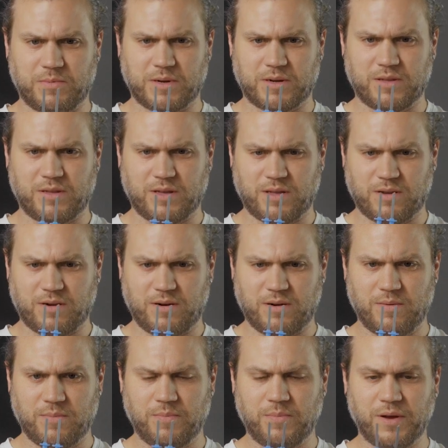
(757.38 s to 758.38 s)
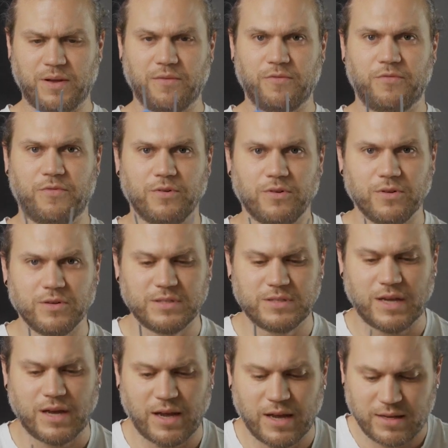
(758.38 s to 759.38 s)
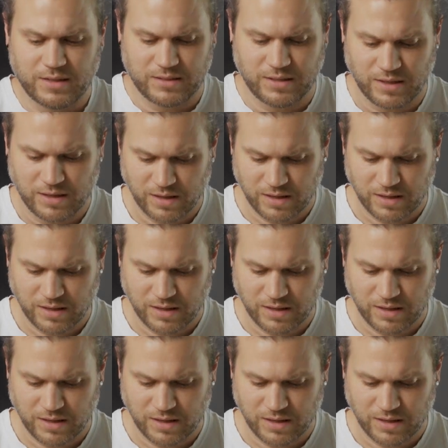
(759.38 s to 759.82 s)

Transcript: bit bigger than the other. But full size